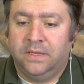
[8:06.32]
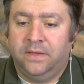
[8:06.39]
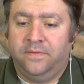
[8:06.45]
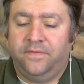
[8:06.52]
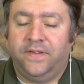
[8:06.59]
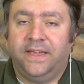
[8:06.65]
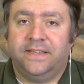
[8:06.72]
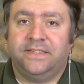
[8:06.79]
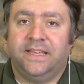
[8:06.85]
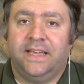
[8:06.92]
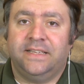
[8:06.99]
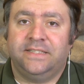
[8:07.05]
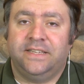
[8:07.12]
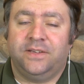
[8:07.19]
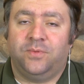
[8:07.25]

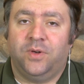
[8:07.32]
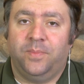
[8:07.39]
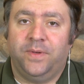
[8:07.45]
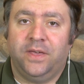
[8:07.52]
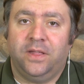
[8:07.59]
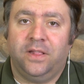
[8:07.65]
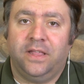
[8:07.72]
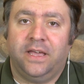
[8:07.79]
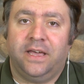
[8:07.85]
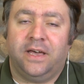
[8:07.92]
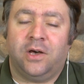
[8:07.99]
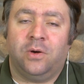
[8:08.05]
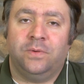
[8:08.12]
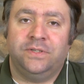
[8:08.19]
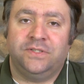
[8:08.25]
Fantastic. Well, Bill, uh,
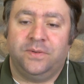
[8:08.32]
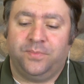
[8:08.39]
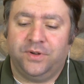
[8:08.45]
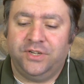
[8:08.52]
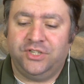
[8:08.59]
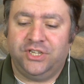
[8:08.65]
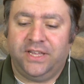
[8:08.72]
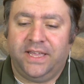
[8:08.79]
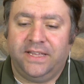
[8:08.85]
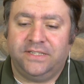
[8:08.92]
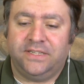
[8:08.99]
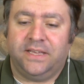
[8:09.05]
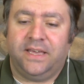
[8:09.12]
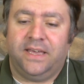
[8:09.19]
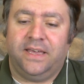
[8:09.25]
always
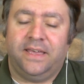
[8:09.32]
appreciate uh,